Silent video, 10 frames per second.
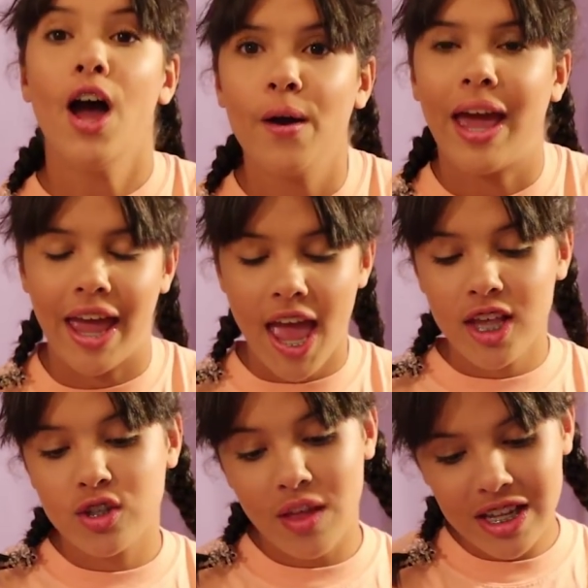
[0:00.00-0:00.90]
Okay,
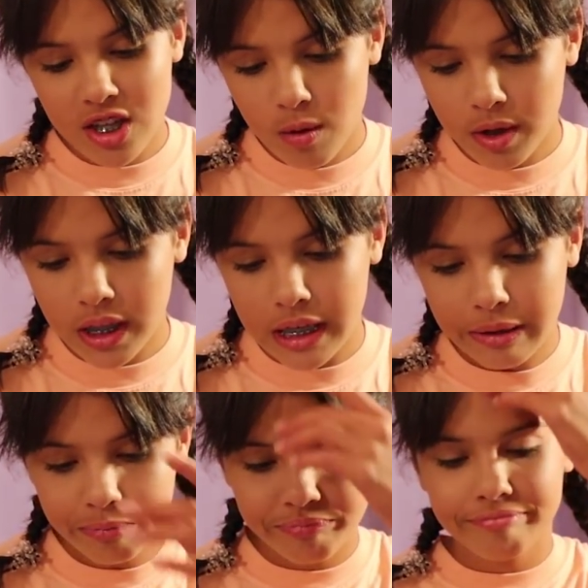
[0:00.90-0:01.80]
so that's not
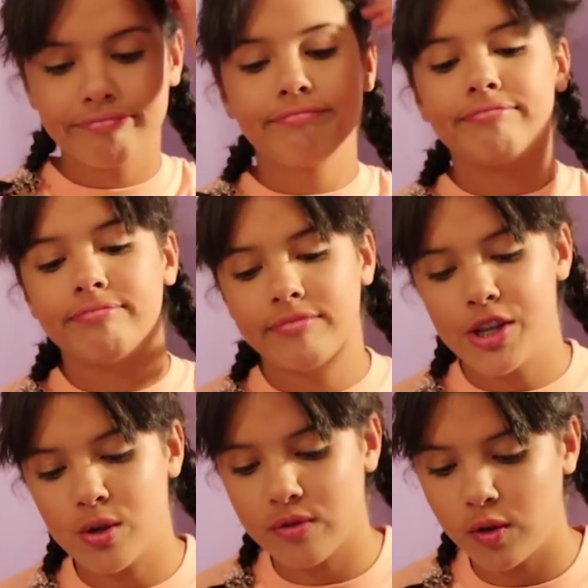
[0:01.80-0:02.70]
really
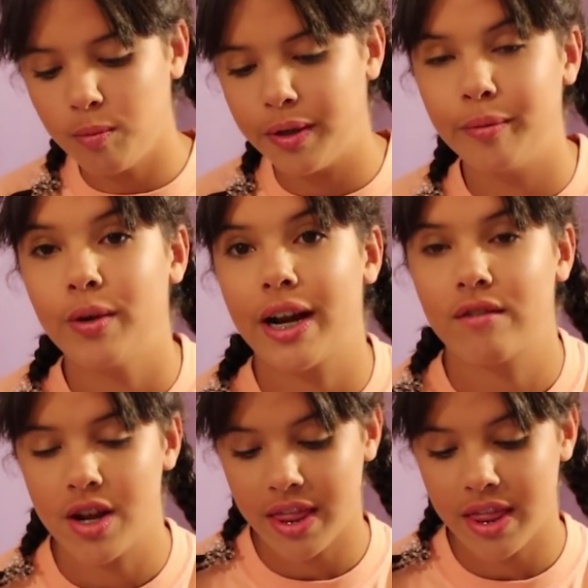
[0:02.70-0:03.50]
useful, but whatever.